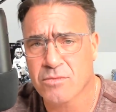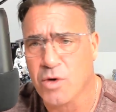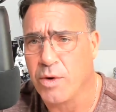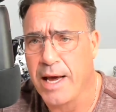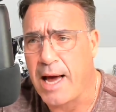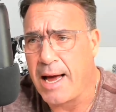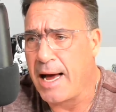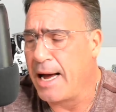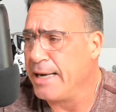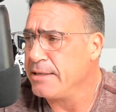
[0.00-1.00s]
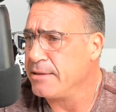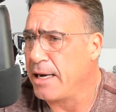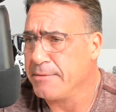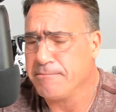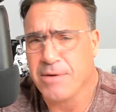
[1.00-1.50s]
Okay, I
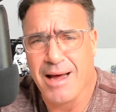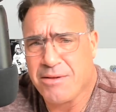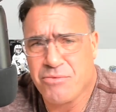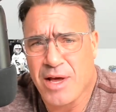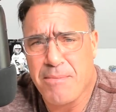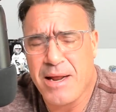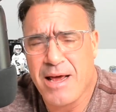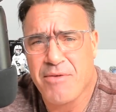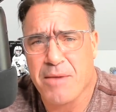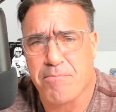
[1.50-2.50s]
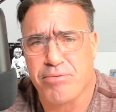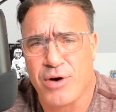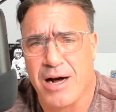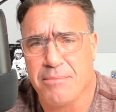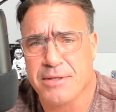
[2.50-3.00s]
anybody have any
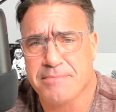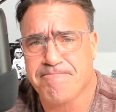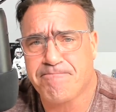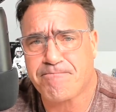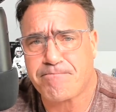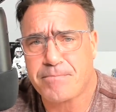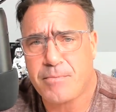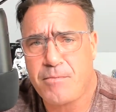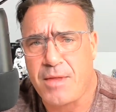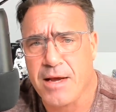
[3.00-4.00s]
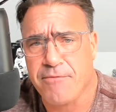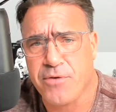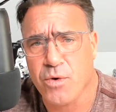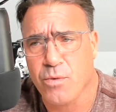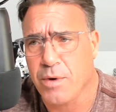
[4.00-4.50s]
problem if
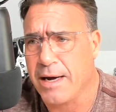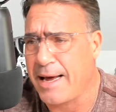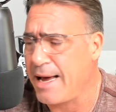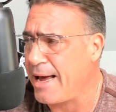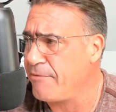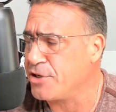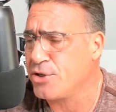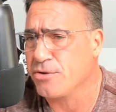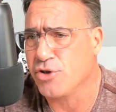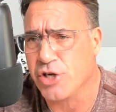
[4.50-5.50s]
you have a certain